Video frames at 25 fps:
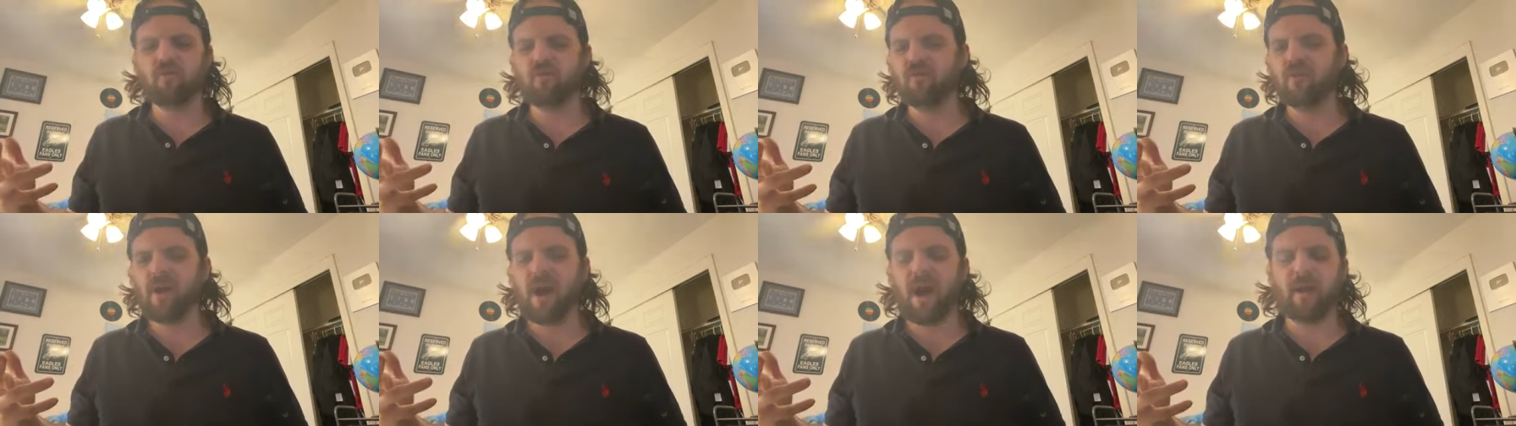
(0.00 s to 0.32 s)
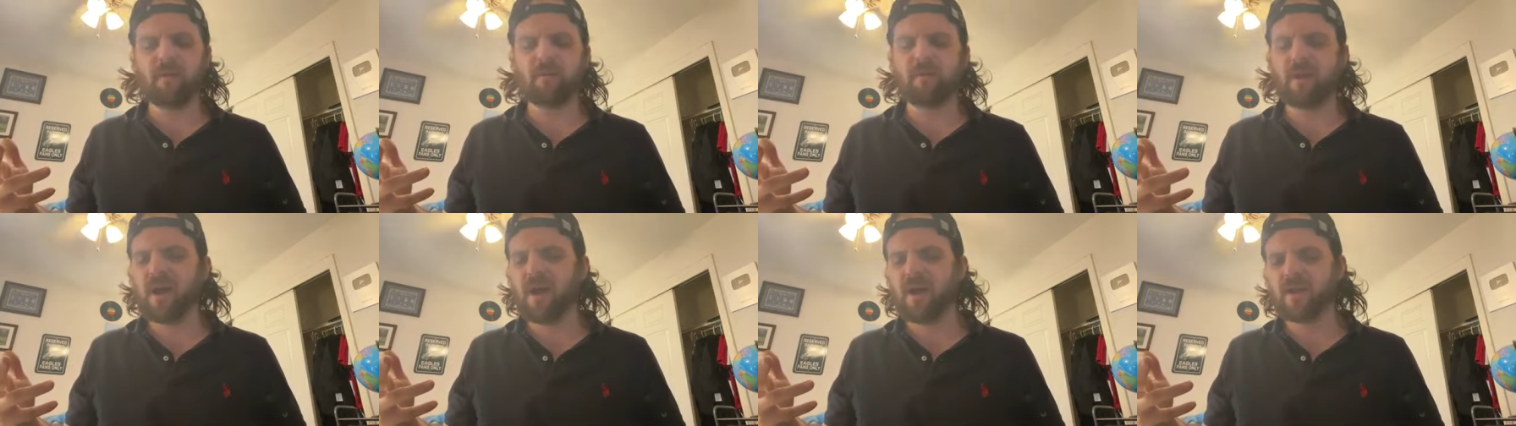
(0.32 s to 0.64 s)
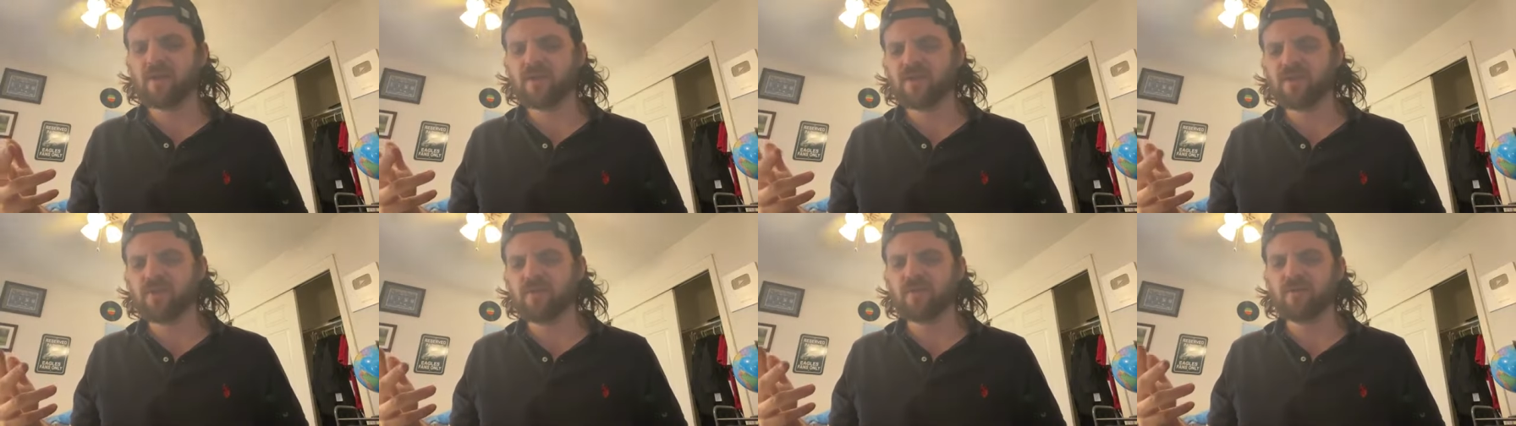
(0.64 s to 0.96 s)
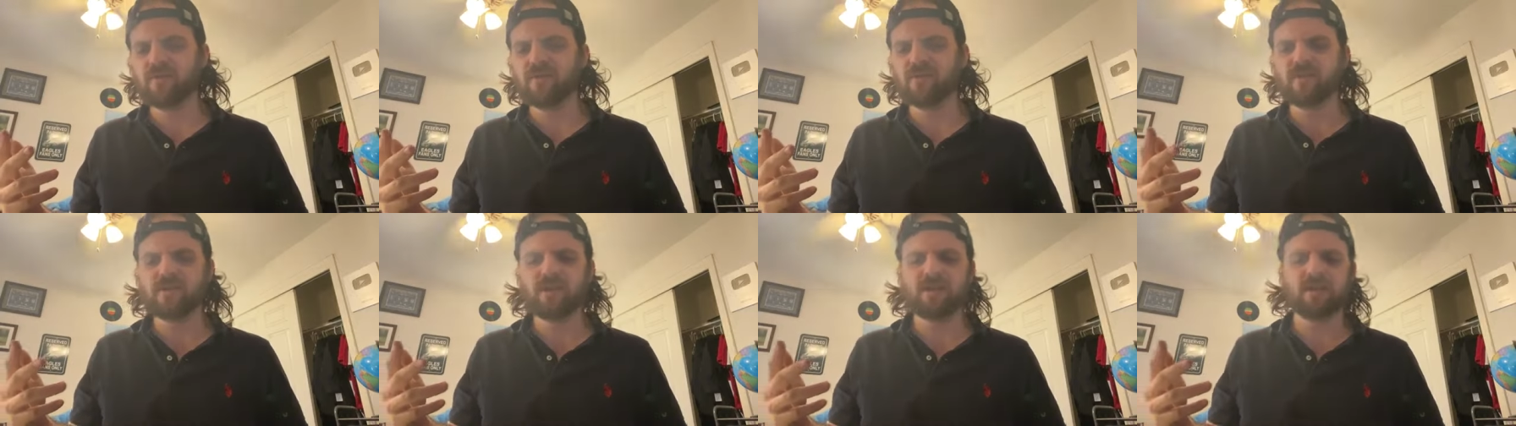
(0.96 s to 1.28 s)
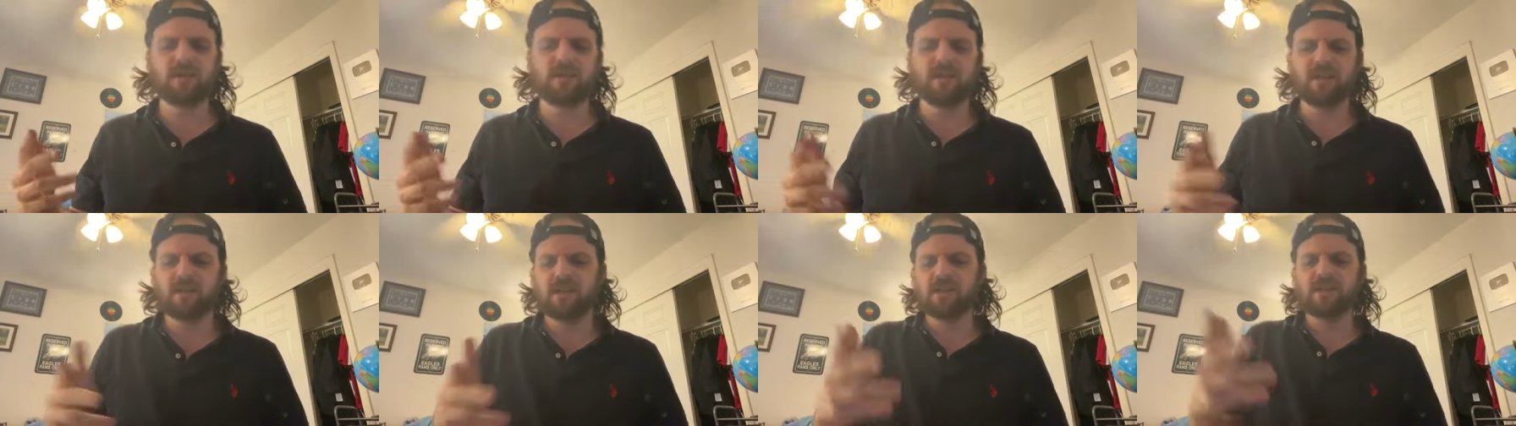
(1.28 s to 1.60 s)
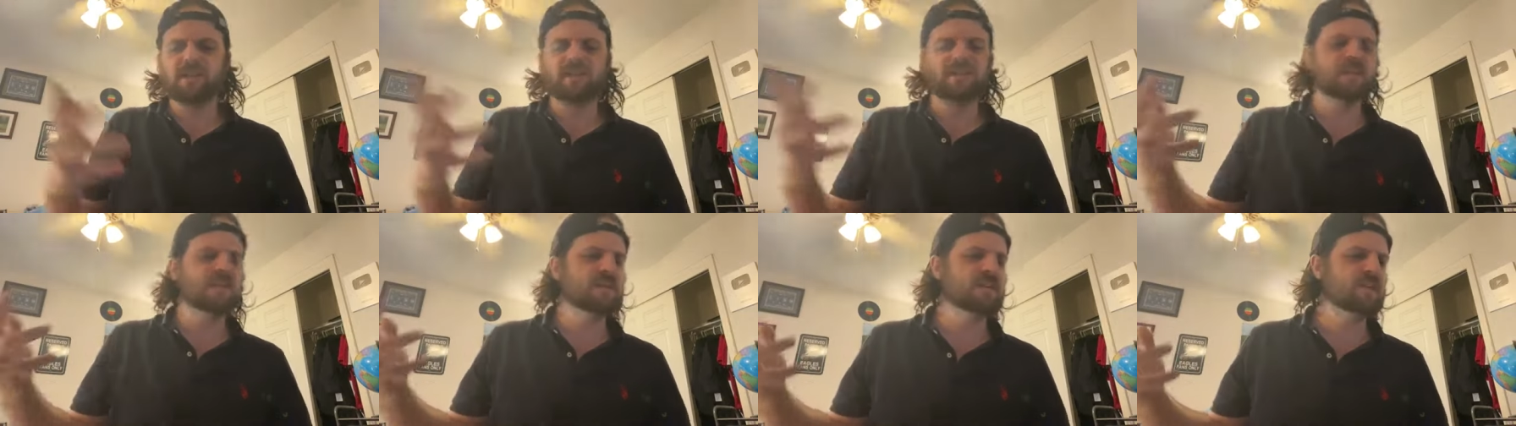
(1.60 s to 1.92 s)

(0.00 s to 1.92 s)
Rat Bastards, Elite